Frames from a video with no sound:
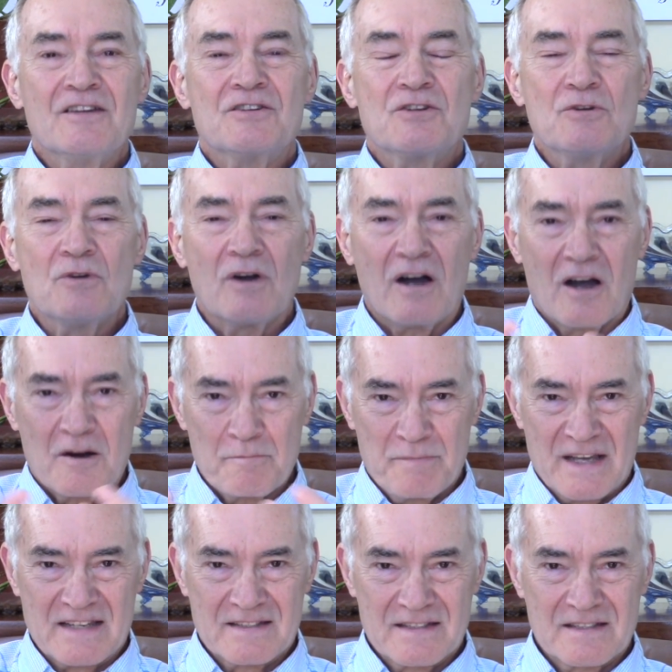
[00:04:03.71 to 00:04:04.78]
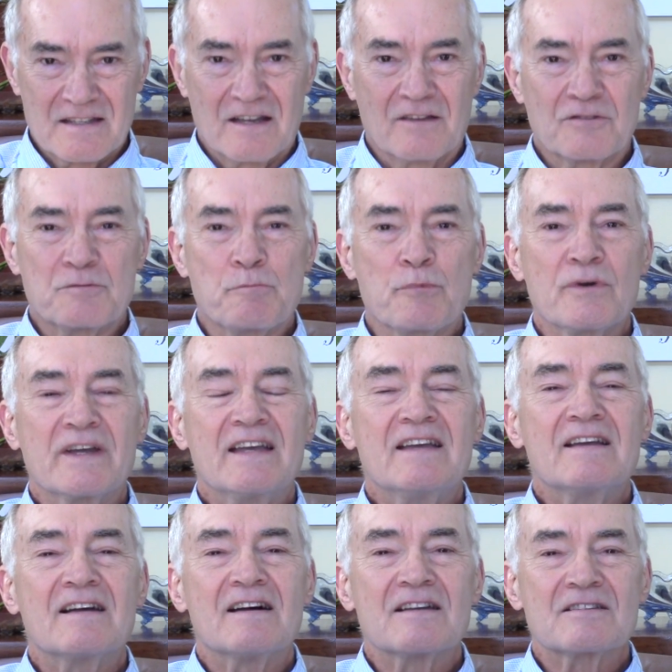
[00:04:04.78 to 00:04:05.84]
to our best selves,
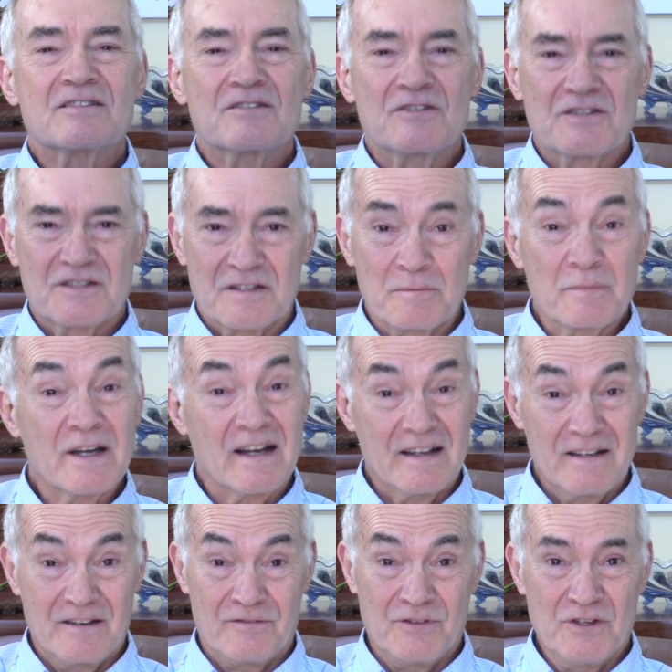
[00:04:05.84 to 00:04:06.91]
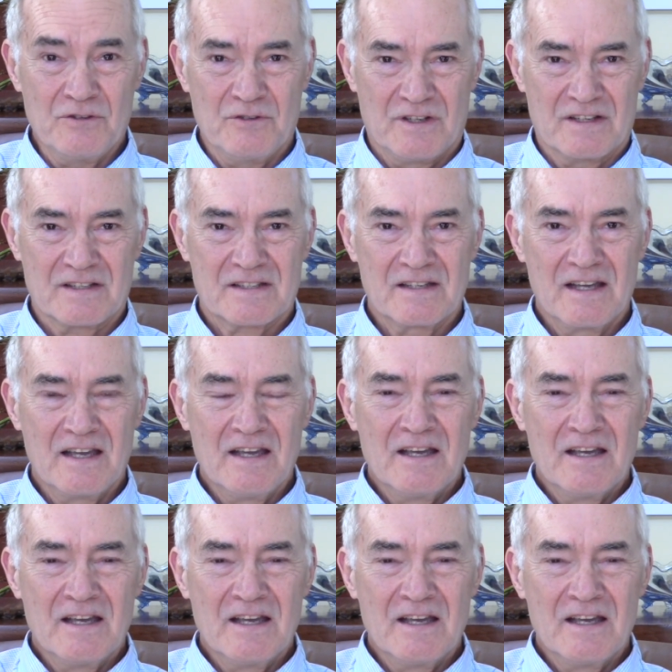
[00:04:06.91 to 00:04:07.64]
bringing us to some kind of newness.